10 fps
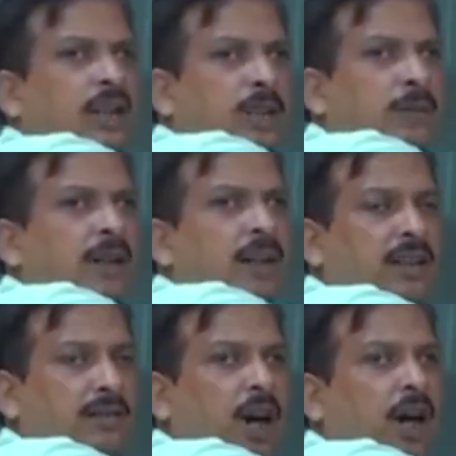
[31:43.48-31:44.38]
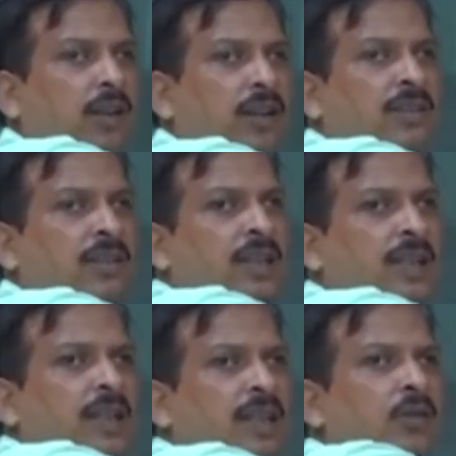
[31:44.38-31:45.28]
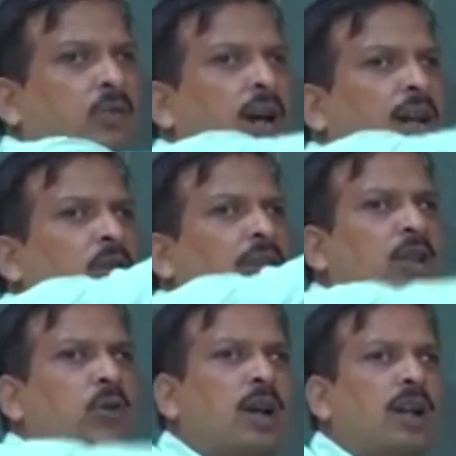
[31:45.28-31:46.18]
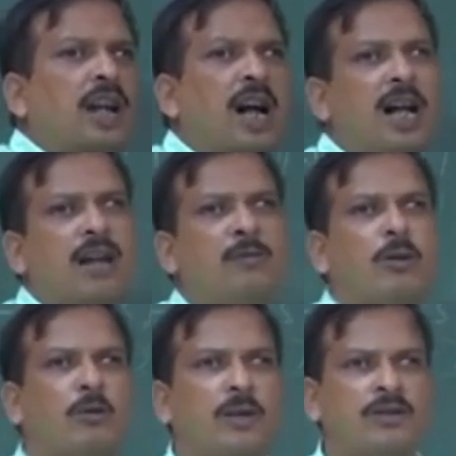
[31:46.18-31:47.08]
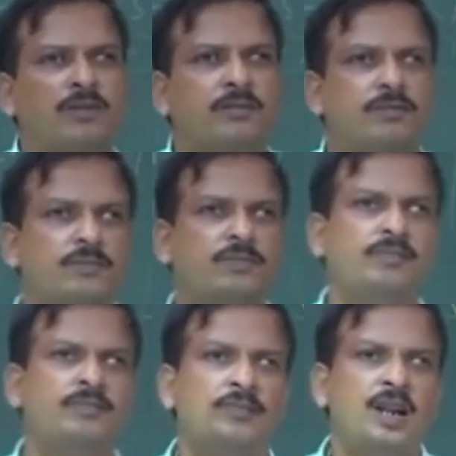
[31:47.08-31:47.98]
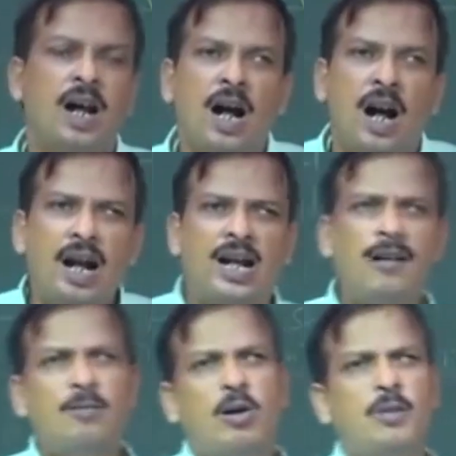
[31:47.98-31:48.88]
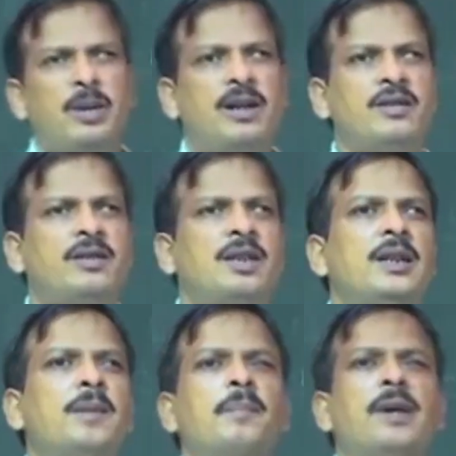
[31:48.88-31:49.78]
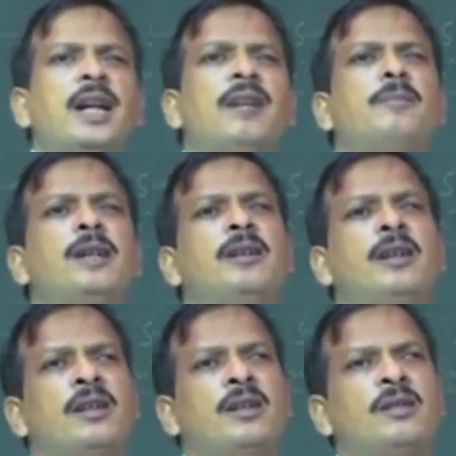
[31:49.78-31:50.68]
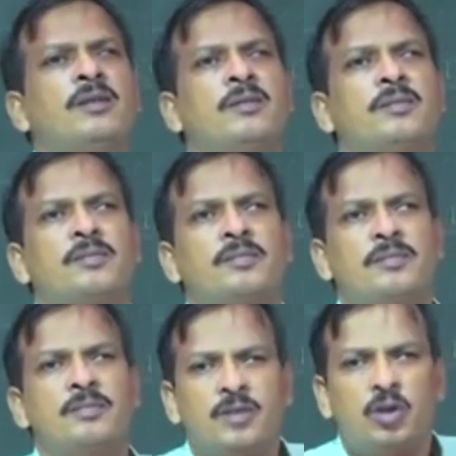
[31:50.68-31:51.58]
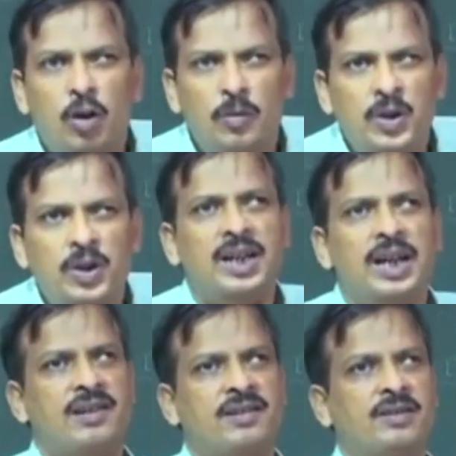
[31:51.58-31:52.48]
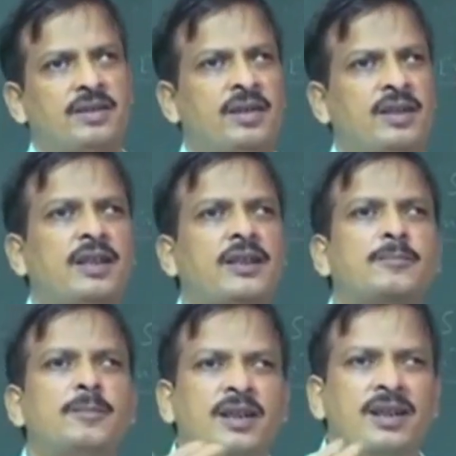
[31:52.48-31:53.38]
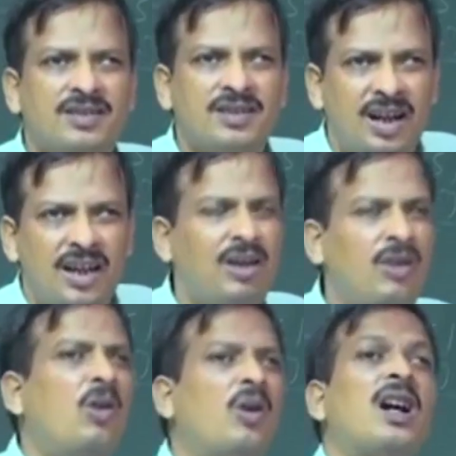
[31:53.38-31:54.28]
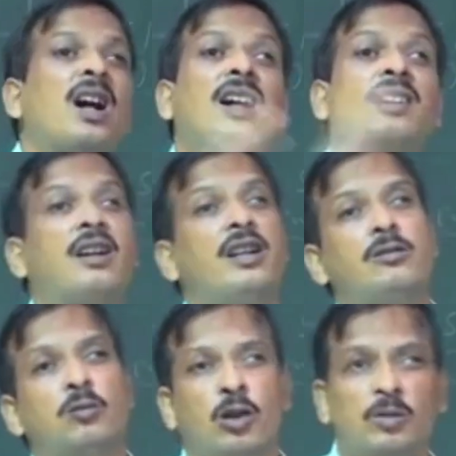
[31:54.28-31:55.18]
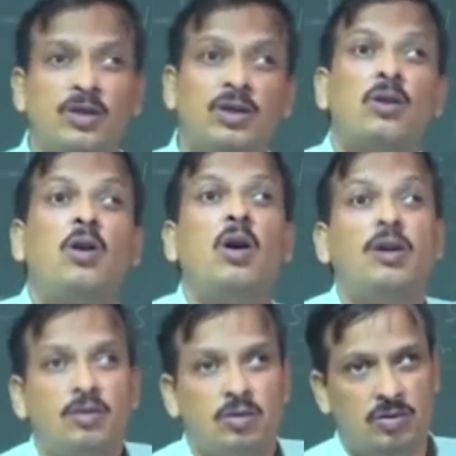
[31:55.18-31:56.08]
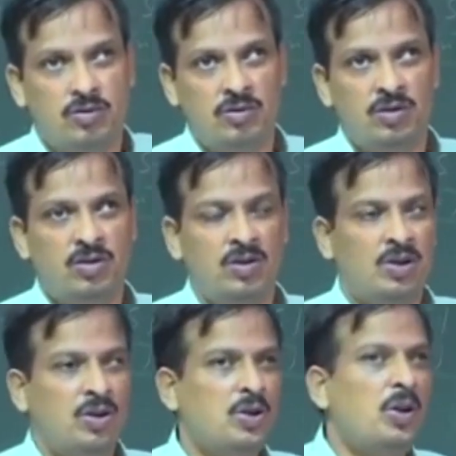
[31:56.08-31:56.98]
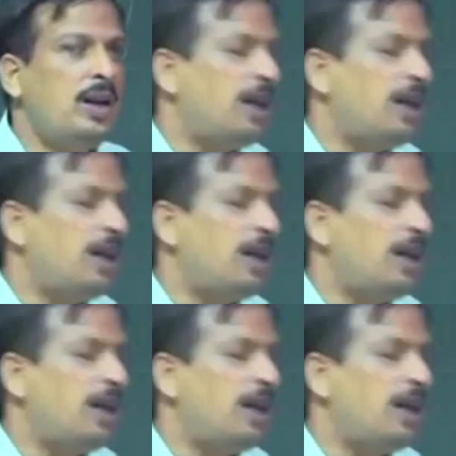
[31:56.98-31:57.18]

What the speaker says: different vowels, then why we require the higher formants? Higher formants may be communicate the speaker style or other information also. So,